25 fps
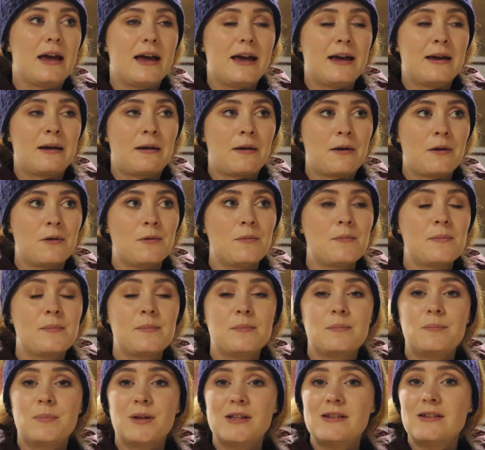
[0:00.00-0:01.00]

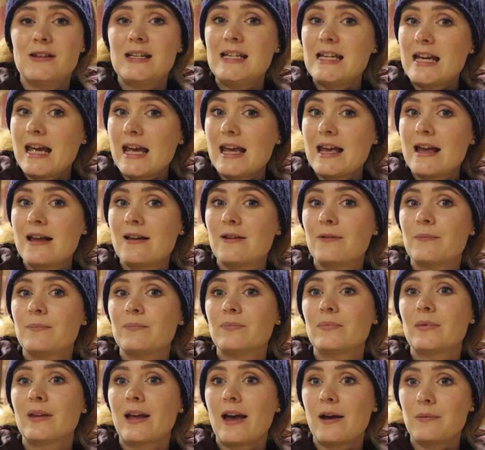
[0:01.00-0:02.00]
But today
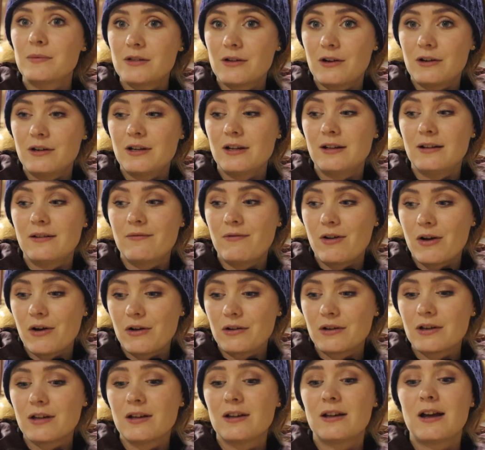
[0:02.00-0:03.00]
I'm starting the
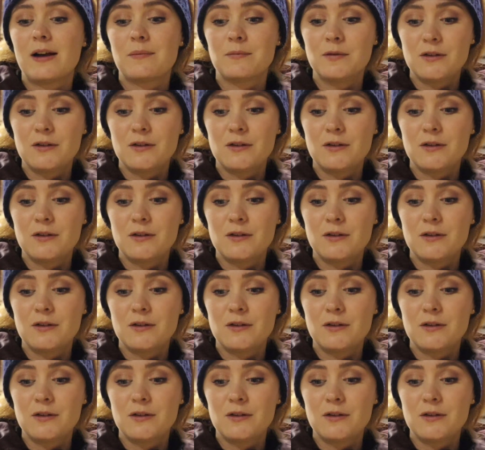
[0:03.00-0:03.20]
vlog.